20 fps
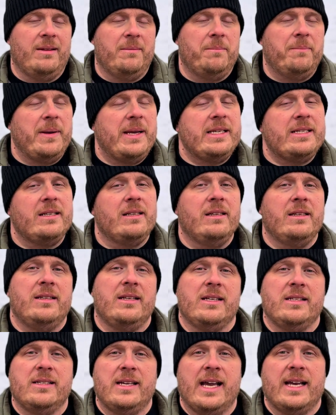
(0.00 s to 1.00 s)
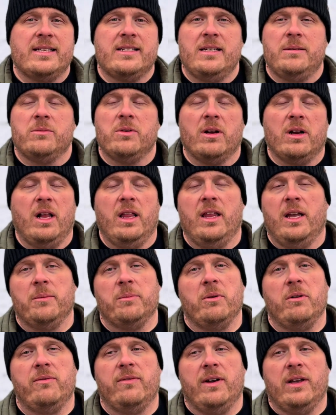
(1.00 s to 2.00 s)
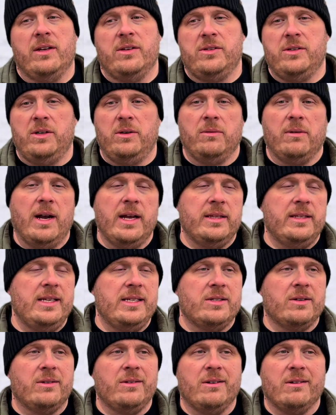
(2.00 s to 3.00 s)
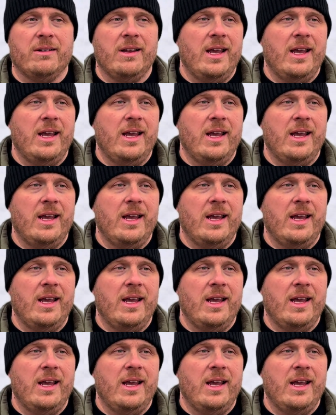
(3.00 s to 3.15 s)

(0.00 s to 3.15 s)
basically the exact same target client profile as you, right? These are your